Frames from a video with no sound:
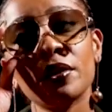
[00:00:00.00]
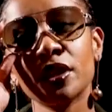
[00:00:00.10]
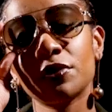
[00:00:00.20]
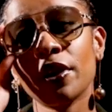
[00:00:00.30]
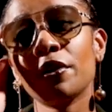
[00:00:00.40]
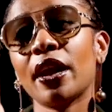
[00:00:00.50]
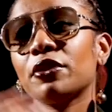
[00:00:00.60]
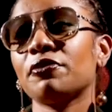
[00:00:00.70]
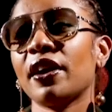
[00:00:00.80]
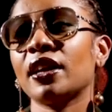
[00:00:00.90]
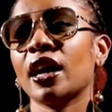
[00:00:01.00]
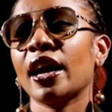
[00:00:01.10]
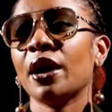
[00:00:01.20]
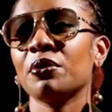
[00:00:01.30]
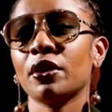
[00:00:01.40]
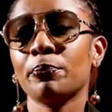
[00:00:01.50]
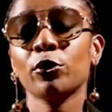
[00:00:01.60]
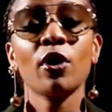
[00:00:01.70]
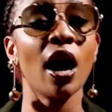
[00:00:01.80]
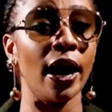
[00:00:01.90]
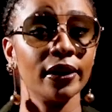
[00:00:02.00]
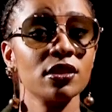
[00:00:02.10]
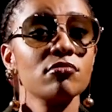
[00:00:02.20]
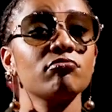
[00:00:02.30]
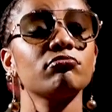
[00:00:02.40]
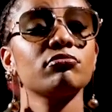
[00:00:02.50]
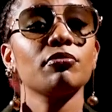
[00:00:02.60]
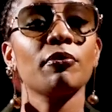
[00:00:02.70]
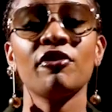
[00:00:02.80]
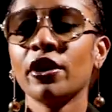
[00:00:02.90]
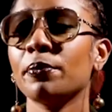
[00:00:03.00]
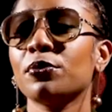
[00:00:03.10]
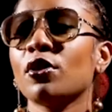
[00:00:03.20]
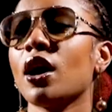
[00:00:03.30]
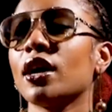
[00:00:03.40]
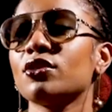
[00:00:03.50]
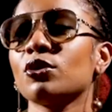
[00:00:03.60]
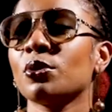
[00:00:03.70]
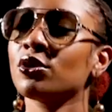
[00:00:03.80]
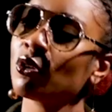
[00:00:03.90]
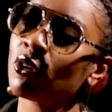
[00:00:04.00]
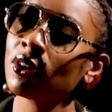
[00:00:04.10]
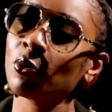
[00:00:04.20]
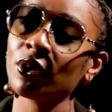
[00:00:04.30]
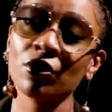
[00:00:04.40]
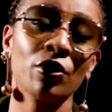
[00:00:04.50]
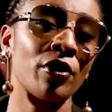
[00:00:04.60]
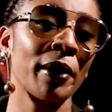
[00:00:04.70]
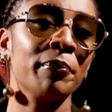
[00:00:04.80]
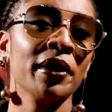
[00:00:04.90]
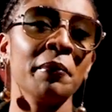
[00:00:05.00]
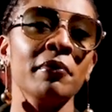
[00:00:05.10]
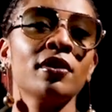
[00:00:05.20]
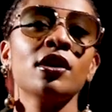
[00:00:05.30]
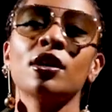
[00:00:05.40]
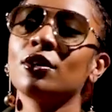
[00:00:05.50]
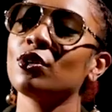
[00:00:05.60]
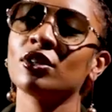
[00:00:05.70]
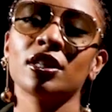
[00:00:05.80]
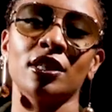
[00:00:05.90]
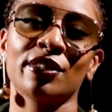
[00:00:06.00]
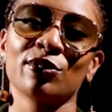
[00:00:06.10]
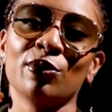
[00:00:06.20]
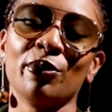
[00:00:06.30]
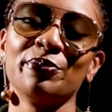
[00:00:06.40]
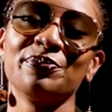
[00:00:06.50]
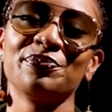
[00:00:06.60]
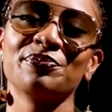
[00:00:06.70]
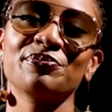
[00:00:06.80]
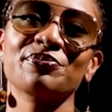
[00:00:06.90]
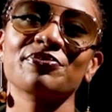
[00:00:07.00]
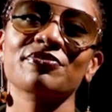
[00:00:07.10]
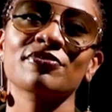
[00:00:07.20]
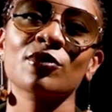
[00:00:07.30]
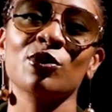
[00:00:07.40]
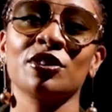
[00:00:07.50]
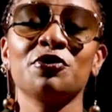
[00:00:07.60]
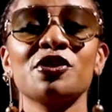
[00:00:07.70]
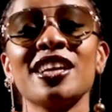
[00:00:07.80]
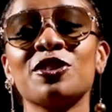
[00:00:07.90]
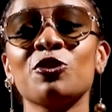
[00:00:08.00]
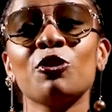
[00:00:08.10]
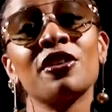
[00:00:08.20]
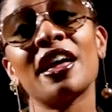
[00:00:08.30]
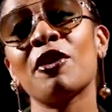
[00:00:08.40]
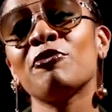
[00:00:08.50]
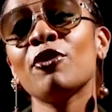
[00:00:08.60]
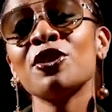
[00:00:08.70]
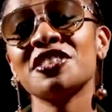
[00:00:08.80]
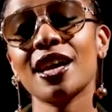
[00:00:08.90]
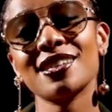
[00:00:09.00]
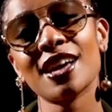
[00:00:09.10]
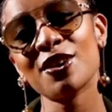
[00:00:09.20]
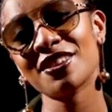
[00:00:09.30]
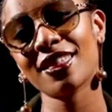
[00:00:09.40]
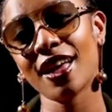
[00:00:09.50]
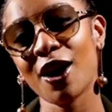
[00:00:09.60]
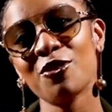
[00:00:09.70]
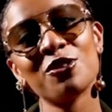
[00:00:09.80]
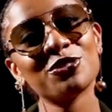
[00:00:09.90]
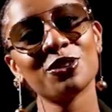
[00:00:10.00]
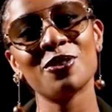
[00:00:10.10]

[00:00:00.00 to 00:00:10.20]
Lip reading: the way, it's very rare to find a guy with a pure heart. very pure heart. So when you grab him, don't let go. Because if you let go, there are vultures out there who also